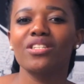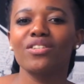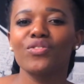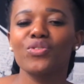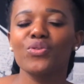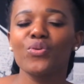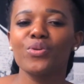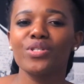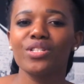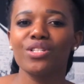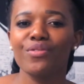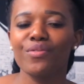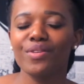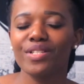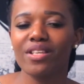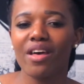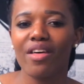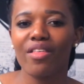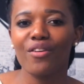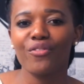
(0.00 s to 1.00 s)
gives ordinary
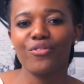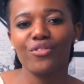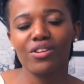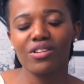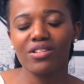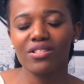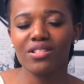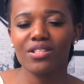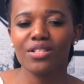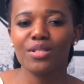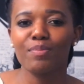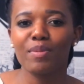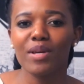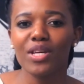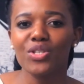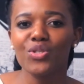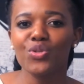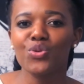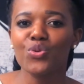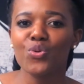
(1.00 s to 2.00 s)
South Africans the
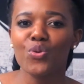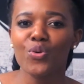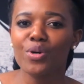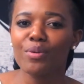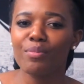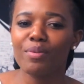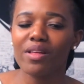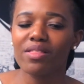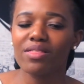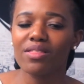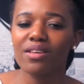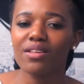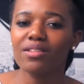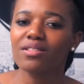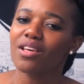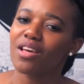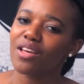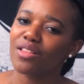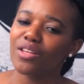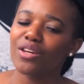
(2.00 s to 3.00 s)
space to talk about
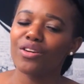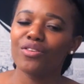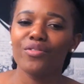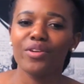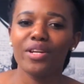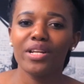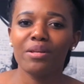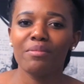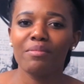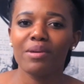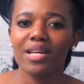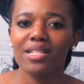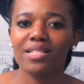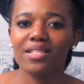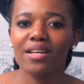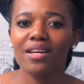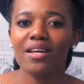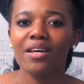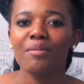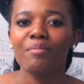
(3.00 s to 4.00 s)
things that really
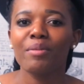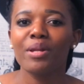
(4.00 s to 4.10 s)
matter.